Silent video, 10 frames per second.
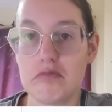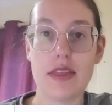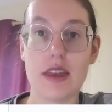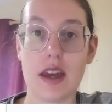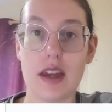
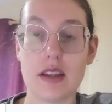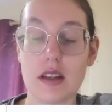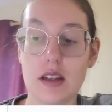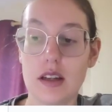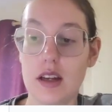
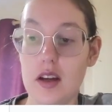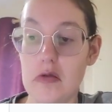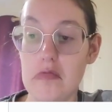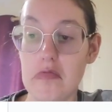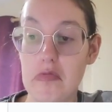Then
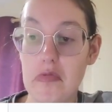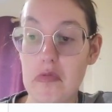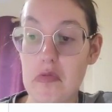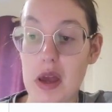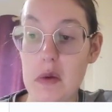
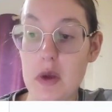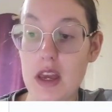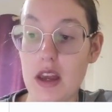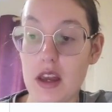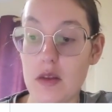
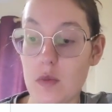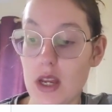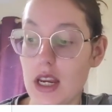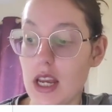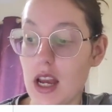maybe the
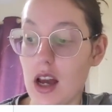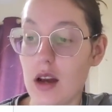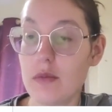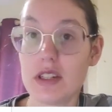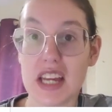meeting
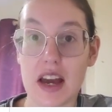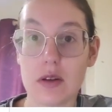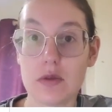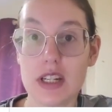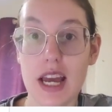I'm
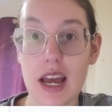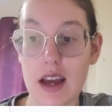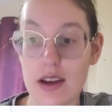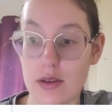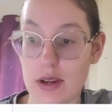
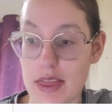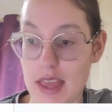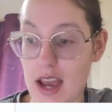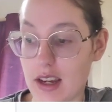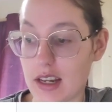downtown, and
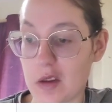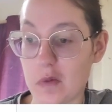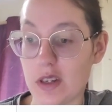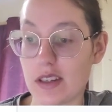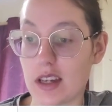that can help me
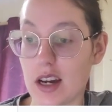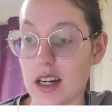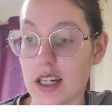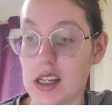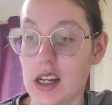
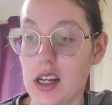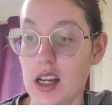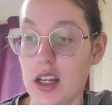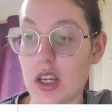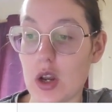decide,
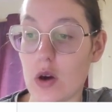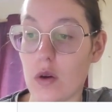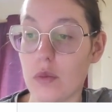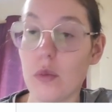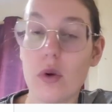
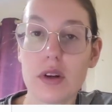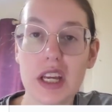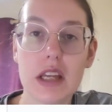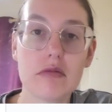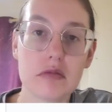
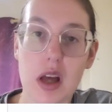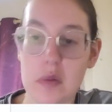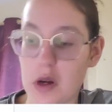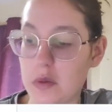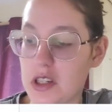morning I'll
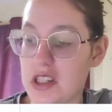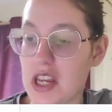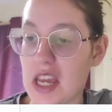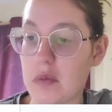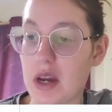probably
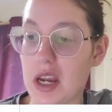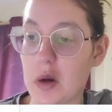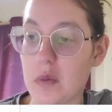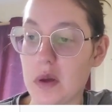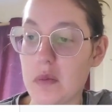stay in my
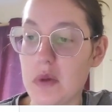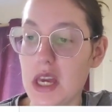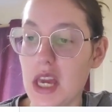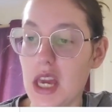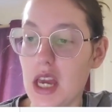
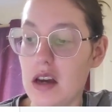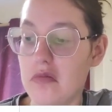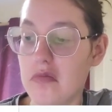Airbnb.